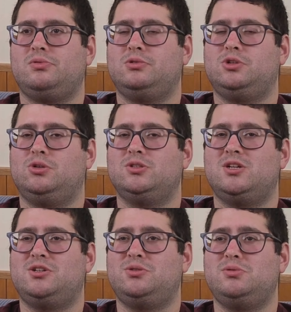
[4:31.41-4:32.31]
Joel's
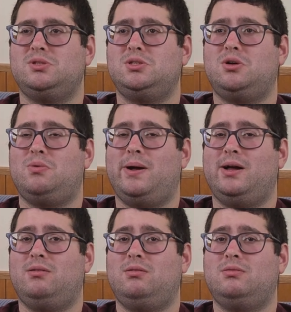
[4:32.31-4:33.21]
not doing so
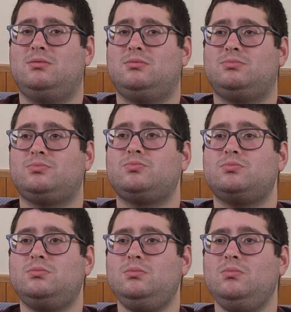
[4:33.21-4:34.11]
well.
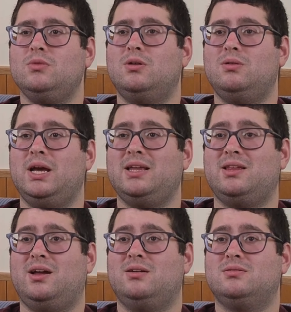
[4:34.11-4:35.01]
I don't like
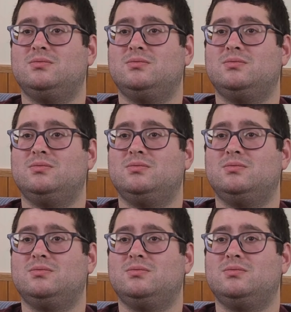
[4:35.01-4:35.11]
that.